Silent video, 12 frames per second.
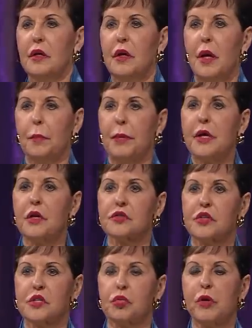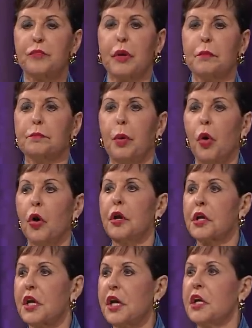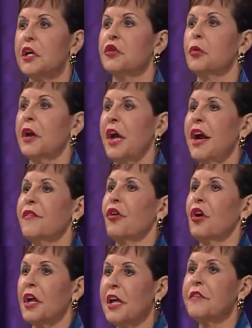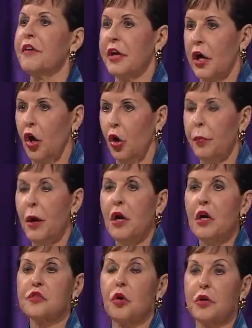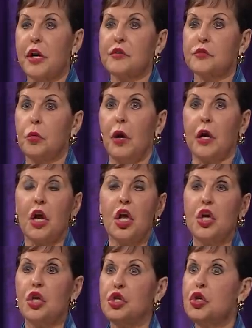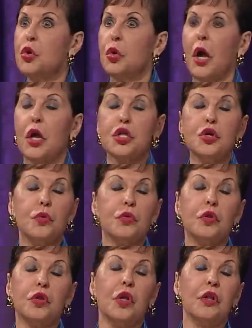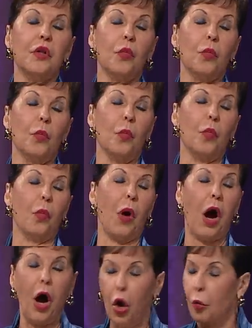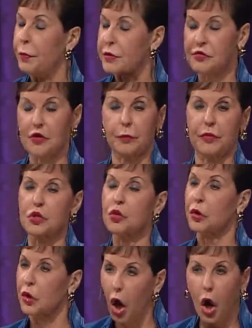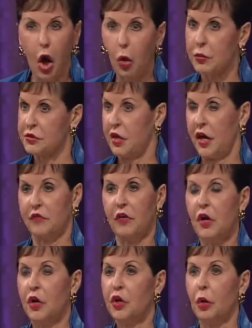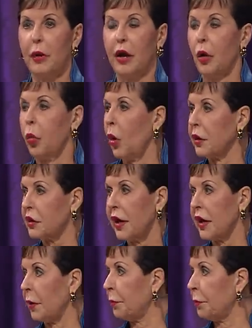and Peter says we've been born again into an ever-living hope. So guess what? You hope is something you can always have. No matter what kind of